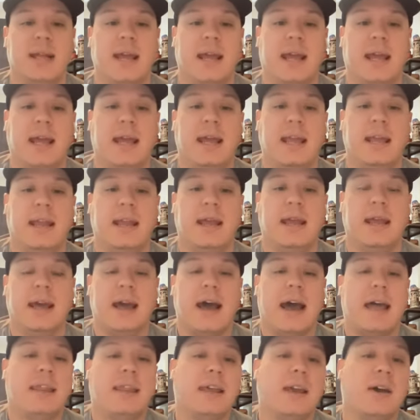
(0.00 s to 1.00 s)
And
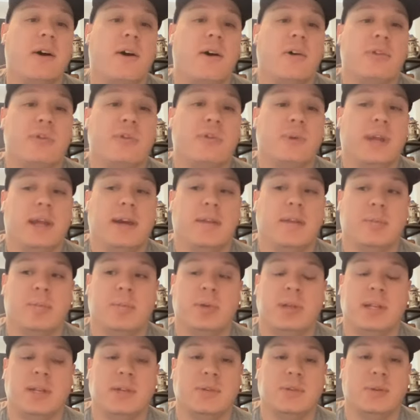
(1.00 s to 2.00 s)
I think all 3 have the
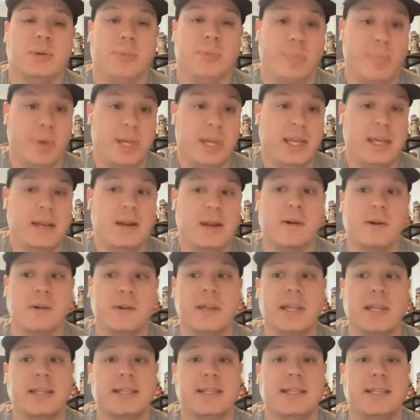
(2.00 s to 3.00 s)
potential to be an
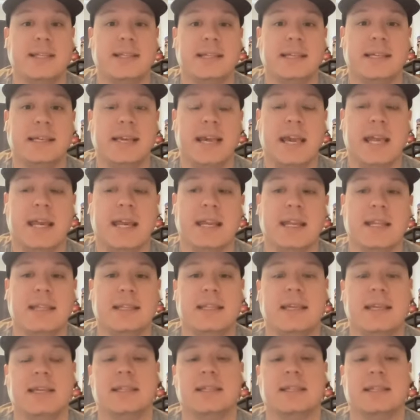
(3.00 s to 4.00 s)
all SEC candidate at
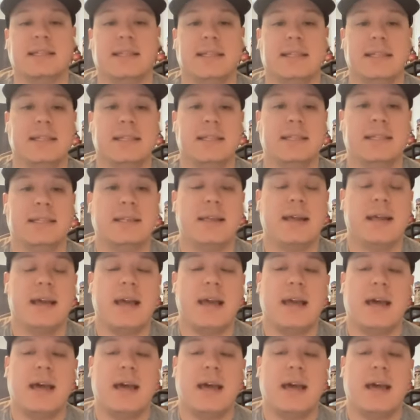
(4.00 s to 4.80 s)
the end of the season.